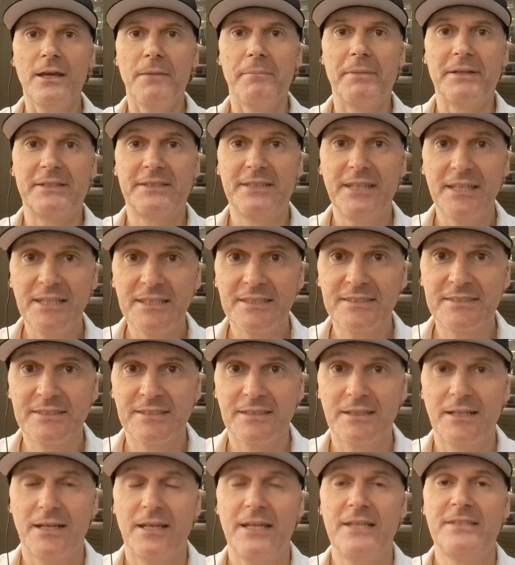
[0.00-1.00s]
But
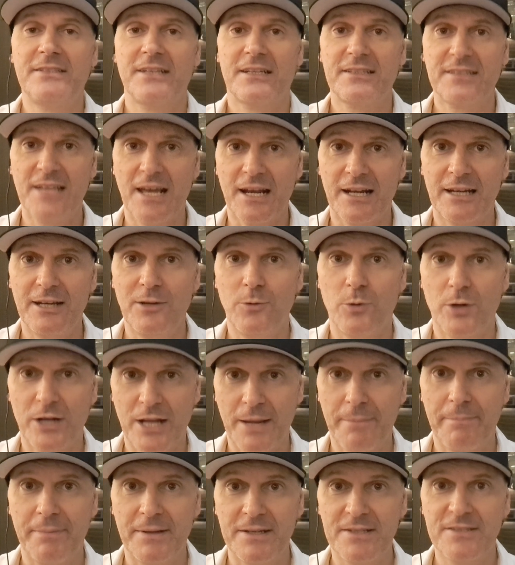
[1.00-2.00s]
this is exactly what
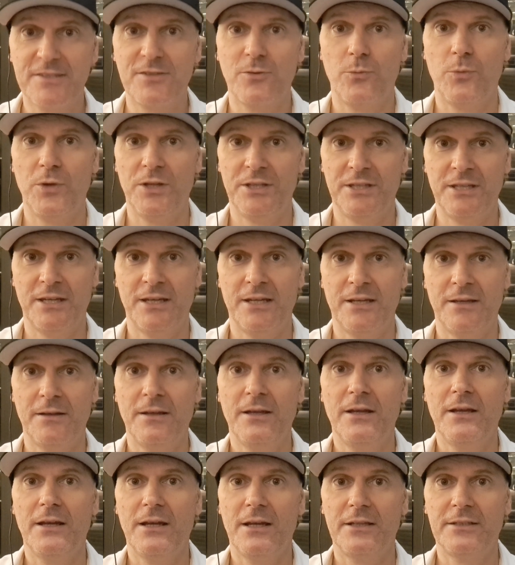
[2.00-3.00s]
happens with the
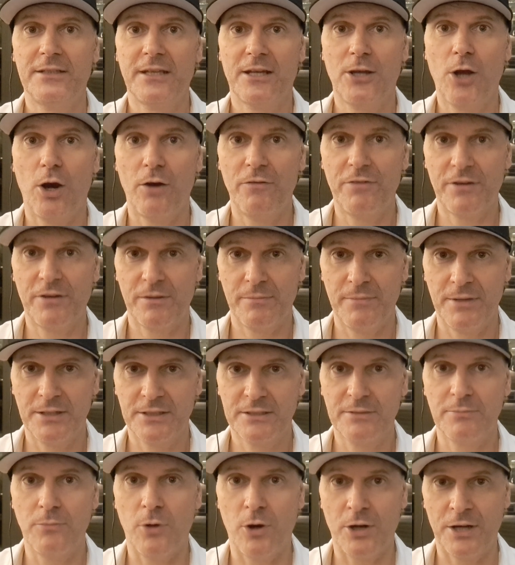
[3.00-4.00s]

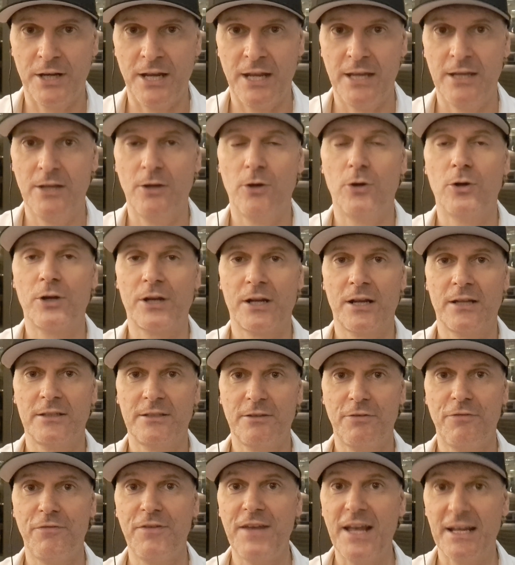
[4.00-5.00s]
government money, or
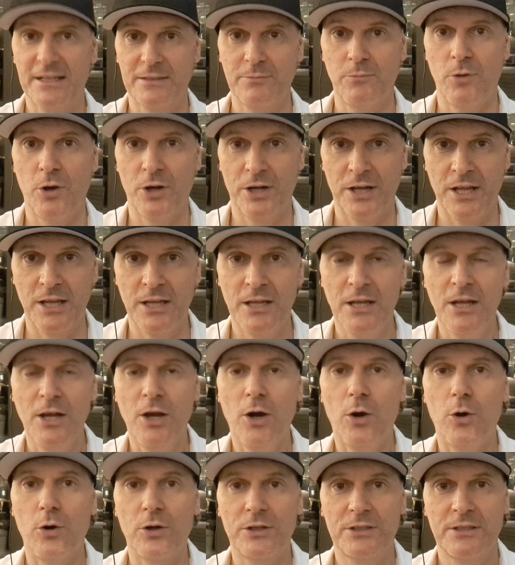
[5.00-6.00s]
the fiat money,
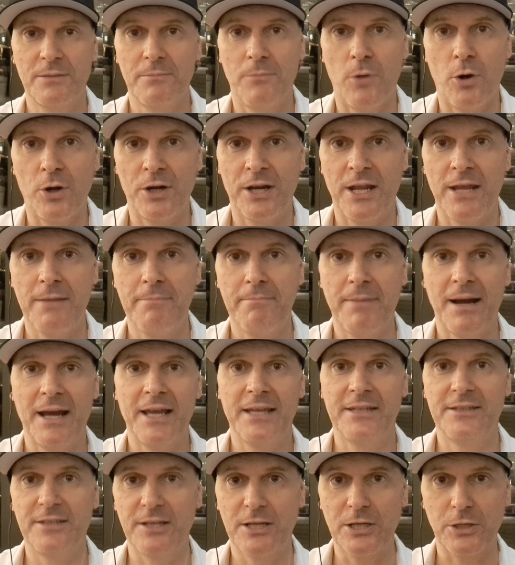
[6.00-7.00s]
or the money
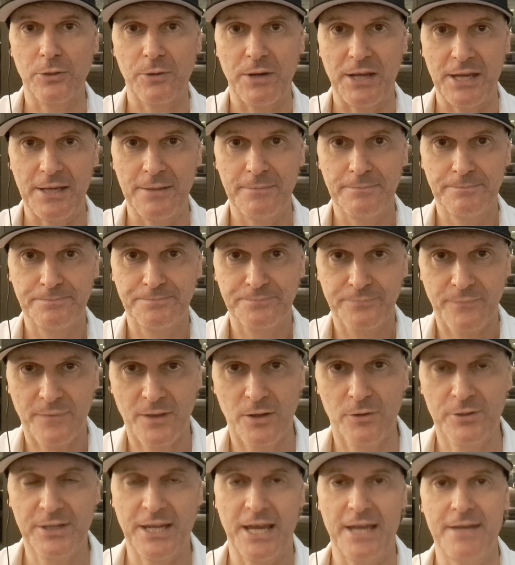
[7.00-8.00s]
by decree,
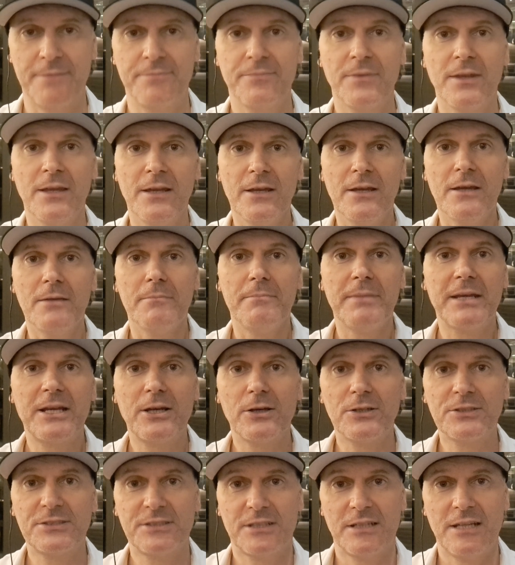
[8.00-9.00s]
okay?
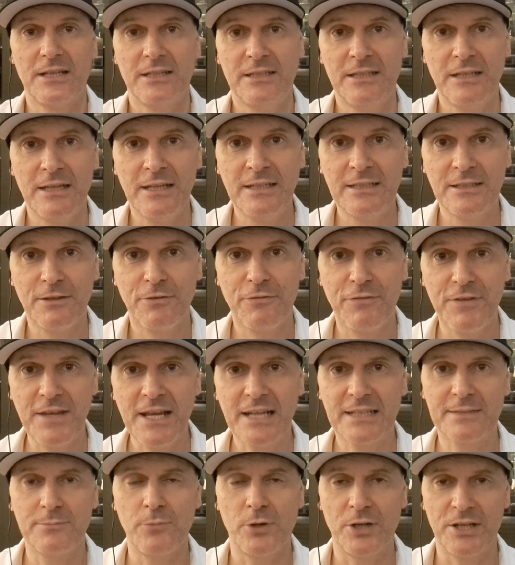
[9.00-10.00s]
Because in the
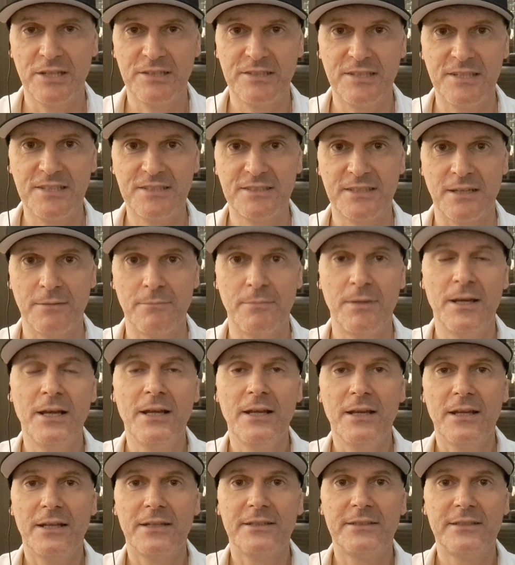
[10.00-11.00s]
fiat money system,
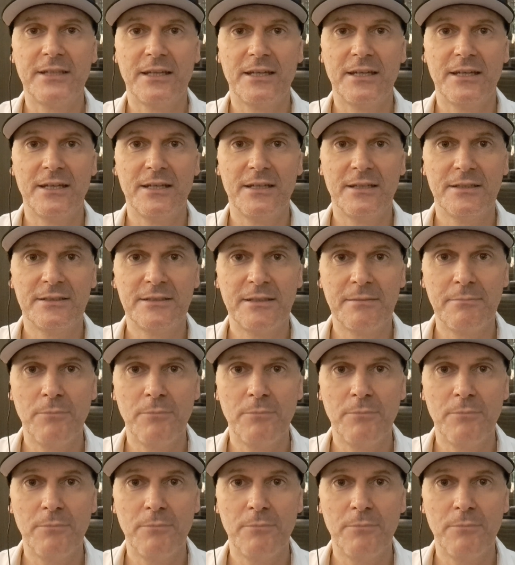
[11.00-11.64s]
the